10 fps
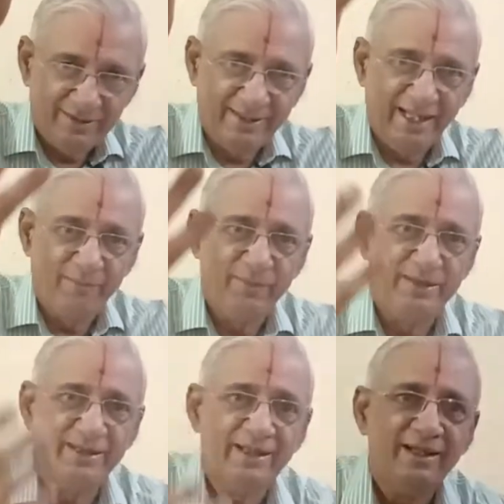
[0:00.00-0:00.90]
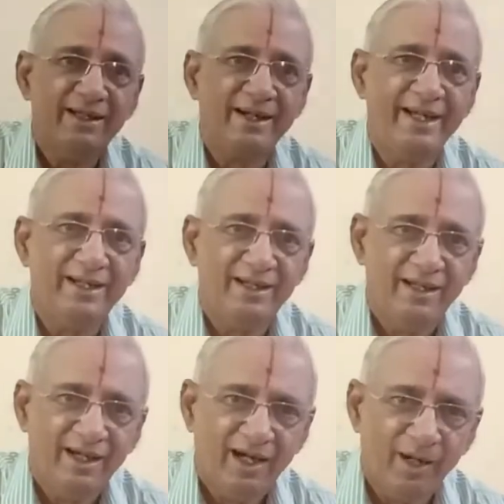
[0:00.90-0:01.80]
can bring the rain.
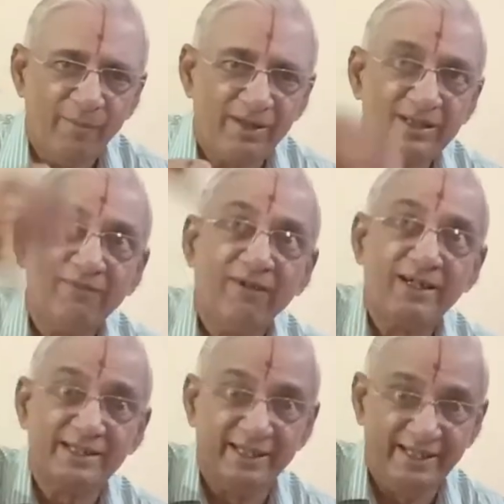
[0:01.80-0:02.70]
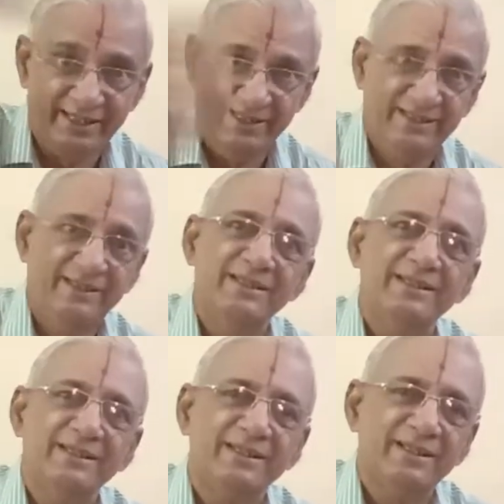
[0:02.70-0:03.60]
Amrita Varshini,
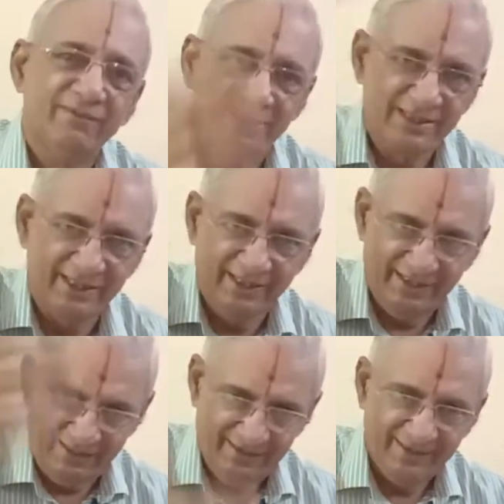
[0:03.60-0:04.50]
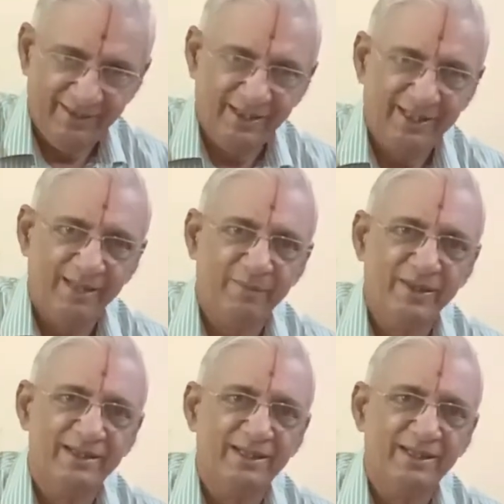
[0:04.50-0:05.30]
the Varshini can bring